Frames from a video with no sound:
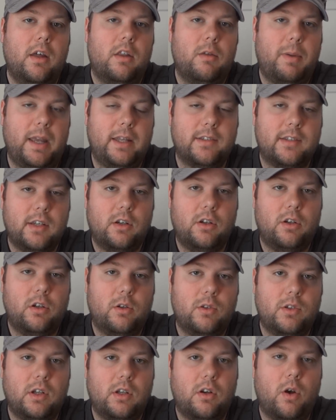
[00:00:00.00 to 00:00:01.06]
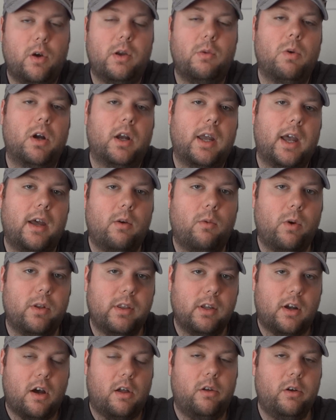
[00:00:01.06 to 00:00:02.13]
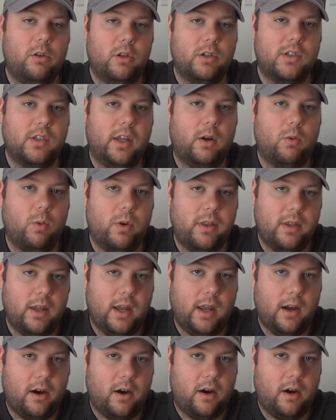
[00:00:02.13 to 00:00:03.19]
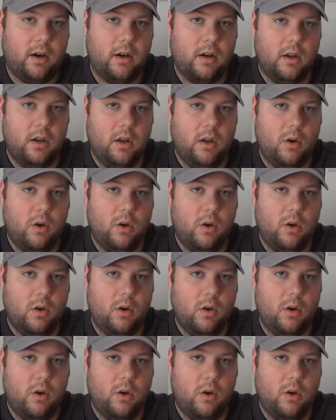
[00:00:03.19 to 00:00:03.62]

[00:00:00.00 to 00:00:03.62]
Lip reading: the paints that you're using, knowing what the color looks like when they are